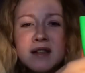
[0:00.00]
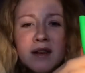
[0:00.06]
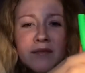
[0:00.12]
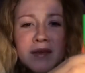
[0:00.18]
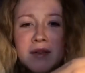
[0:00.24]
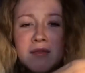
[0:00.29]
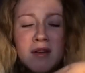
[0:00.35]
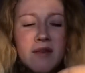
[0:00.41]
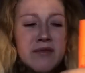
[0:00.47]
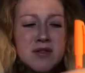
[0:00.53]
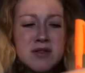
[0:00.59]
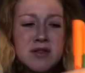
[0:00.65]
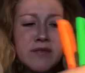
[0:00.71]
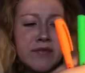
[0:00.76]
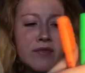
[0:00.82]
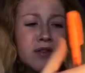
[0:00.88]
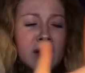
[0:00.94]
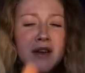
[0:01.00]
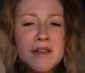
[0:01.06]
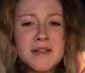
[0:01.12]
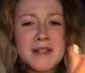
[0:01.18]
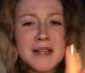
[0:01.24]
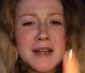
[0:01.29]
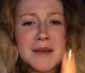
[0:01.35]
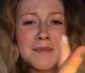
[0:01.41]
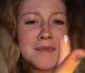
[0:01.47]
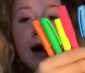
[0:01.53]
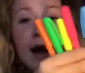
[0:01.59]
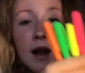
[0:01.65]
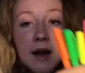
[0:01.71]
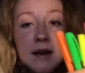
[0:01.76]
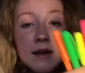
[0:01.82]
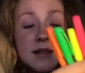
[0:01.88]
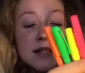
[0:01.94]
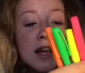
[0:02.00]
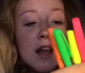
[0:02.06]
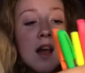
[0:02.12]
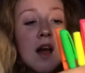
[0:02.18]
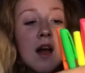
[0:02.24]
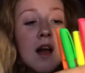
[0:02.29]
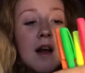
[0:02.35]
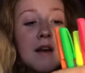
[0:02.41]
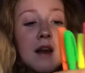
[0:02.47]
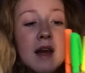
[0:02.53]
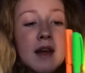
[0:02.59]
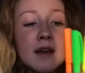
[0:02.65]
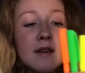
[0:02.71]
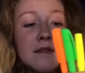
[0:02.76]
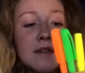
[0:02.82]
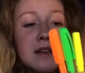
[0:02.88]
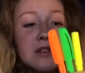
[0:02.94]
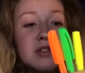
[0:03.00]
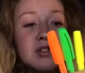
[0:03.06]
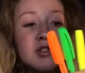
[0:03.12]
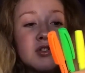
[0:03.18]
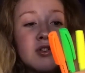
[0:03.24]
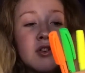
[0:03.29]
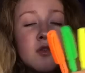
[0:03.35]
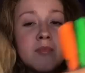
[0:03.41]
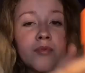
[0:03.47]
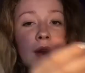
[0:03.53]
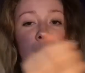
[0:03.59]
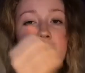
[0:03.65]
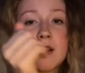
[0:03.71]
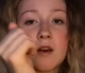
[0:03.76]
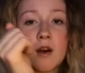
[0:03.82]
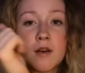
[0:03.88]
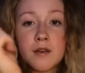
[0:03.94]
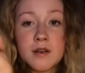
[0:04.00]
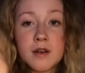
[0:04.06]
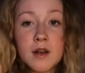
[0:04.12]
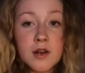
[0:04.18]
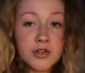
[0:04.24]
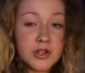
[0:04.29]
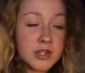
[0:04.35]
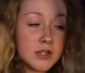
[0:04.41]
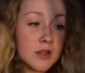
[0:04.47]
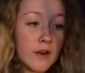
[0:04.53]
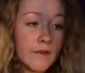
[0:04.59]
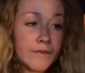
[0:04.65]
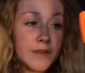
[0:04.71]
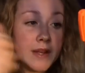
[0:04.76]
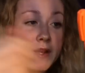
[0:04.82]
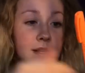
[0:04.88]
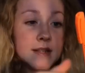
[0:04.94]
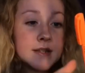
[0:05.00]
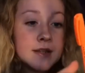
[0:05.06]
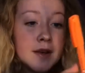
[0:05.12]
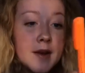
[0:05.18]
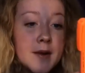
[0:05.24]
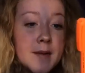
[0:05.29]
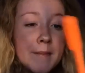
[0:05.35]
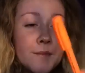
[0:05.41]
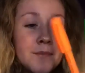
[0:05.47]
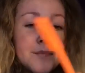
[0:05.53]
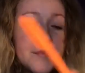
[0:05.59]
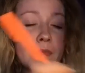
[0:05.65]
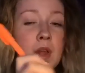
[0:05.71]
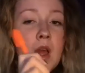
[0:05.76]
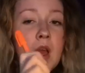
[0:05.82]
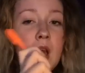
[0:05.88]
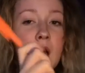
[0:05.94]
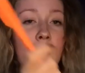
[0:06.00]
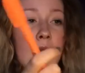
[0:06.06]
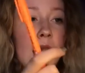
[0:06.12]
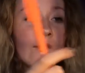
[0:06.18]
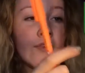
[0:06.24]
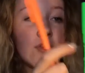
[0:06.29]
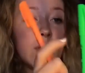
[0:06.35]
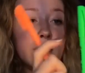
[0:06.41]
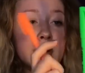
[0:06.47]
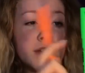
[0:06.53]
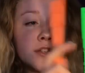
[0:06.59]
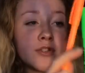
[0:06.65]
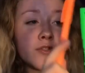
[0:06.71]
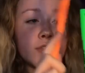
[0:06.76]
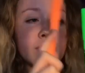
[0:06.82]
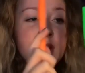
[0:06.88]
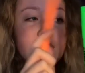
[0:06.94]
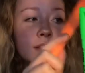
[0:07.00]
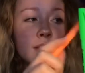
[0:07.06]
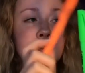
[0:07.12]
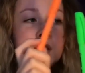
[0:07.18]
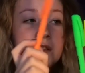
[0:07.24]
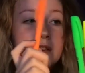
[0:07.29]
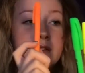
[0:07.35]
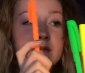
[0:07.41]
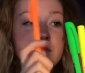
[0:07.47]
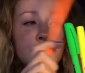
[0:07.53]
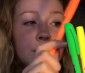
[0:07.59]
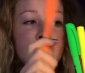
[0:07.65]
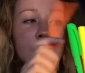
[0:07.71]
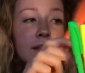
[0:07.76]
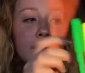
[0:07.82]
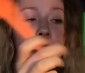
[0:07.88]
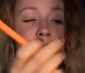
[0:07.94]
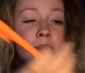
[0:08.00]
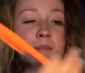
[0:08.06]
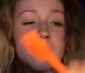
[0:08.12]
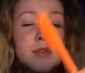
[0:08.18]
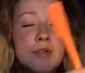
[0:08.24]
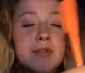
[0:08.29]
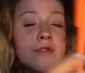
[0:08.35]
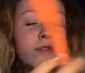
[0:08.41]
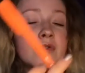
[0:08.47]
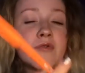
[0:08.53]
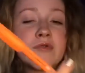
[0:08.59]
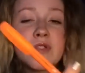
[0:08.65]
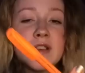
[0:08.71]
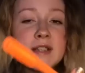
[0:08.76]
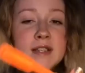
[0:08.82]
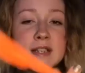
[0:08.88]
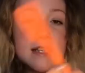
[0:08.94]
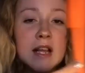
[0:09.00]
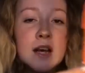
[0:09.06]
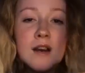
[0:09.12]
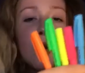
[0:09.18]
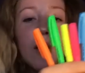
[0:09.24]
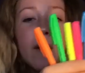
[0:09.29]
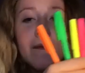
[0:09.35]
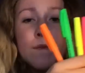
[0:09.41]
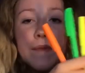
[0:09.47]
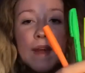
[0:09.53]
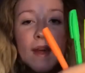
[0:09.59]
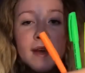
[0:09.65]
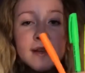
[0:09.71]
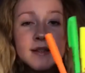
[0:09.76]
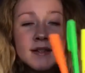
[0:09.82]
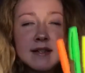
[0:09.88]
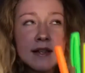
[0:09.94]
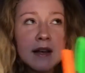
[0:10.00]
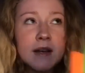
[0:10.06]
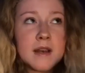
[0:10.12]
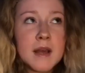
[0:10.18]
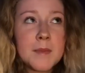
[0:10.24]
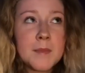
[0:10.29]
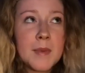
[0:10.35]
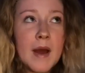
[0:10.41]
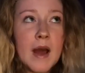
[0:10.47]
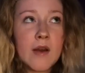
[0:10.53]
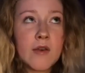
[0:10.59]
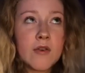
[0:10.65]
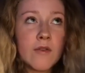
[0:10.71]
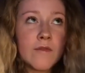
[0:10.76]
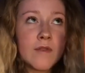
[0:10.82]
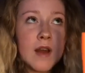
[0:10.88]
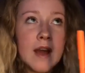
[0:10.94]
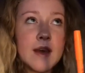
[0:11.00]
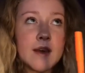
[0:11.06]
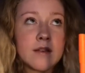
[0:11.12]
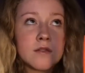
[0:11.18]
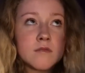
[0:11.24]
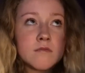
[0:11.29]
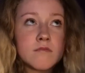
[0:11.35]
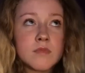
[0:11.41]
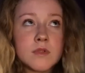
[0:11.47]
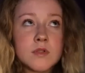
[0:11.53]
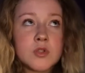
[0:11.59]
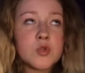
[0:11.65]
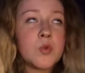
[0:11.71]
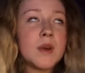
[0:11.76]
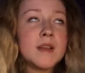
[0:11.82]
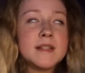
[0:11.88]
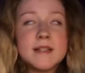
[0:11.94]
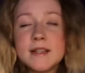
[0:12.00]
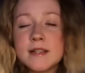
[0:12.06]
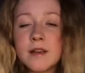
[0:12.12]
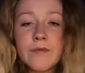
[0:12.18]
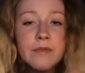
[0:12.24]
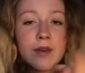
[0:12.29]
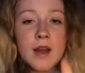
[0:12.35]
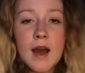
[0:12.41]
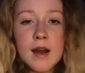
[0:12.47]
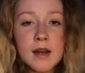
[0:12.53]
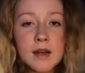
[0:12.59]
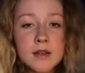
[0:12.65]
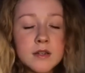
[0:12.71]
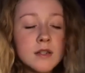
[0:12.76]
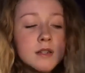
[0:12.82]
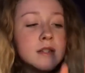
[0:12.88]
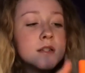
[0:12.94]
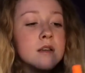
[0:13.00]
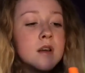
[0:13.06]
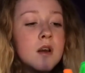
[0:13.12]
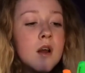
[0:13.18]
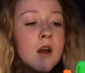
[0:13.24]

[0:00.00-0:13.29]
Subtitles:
something, whatever, I don't even know how you say it, but highlighters, and like they're so brightly coloured and I just love these. I have orange, green, yellow, pink, blue, you can already see that. Got this in a pack of like 20 something highlighters